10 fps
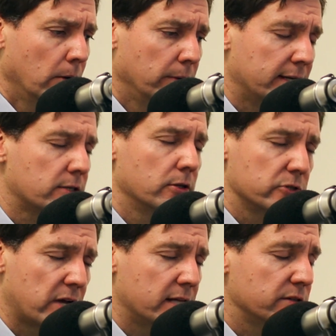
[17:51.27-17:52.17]
When we get to
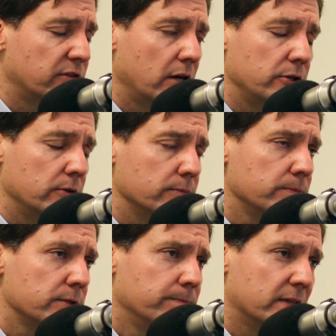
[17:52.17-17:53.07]
those kinds of
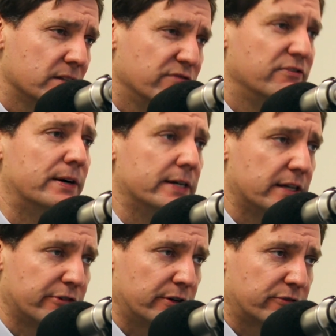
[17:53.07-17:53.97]
volumes, it's very
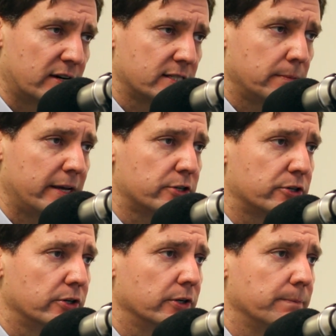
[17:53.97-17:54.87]
difficult for us to make
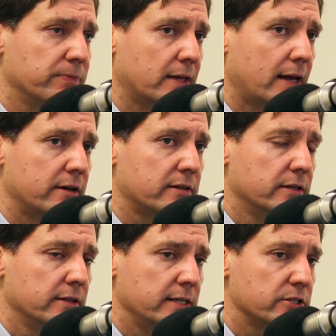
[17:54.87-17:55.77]
sure
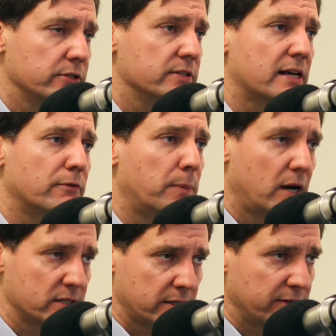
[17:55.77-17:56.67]
that these students have a
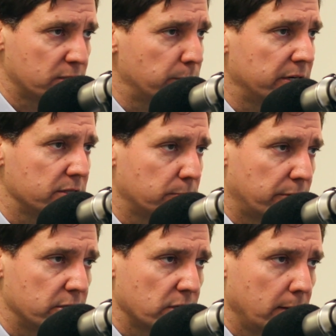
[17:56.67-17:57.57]
positive experience in
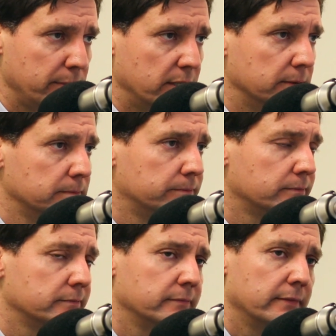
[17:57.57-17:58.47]
British Columbia.
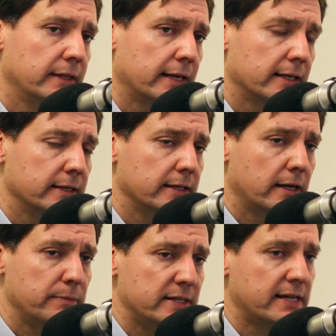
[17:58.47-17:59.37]
They
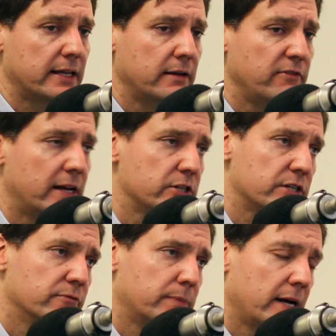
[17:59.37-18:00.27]
can be taken
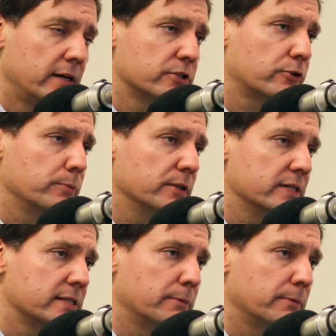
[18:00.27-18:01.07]
advantage of by unscrupulous